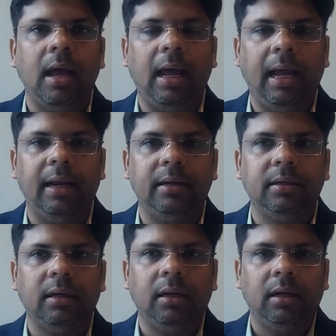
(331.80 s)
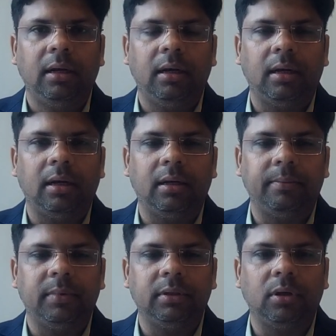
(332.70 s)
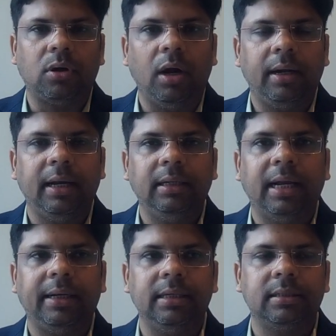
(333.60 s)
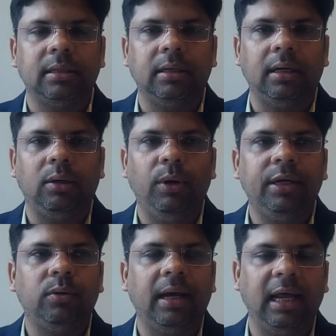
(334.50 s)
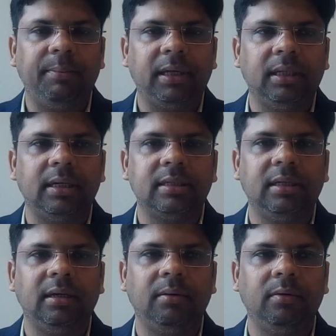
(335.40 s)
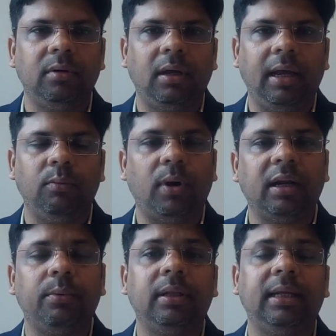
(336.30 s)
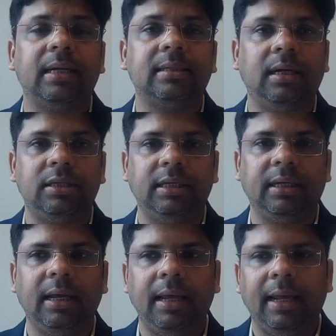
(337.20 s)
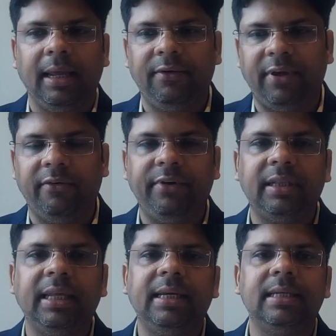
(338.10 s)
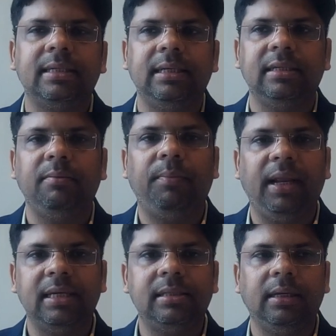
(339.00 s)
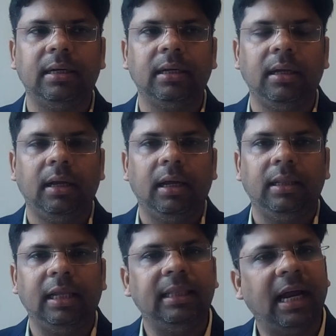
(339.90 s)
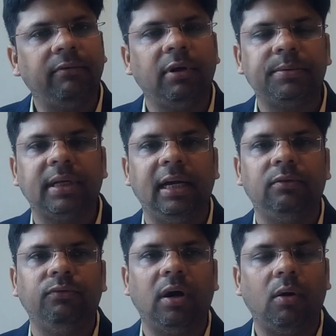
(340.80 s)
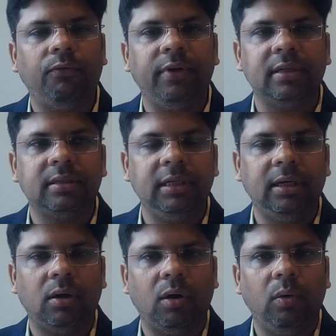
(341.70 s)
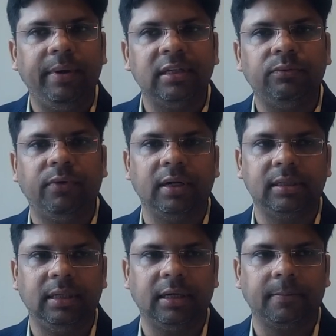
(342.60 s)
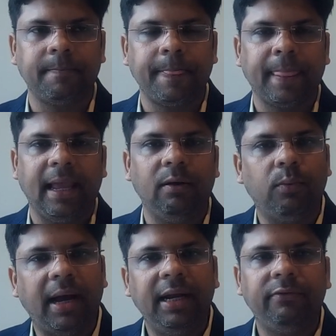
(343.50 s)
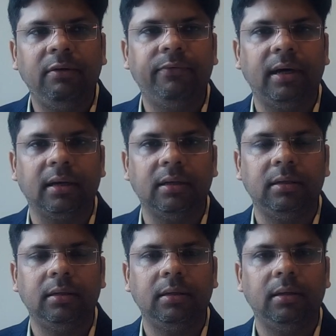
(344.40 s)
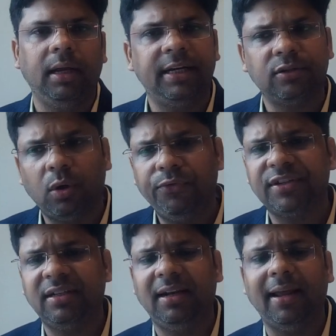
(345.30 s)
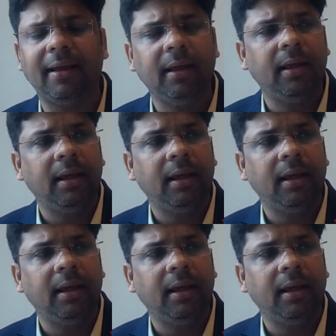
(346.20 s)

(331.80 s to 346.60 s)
and the content that is going to help others and whatever they are searching. If everything is in place there, then that website obviously always works there. And why it will work? It's obviously like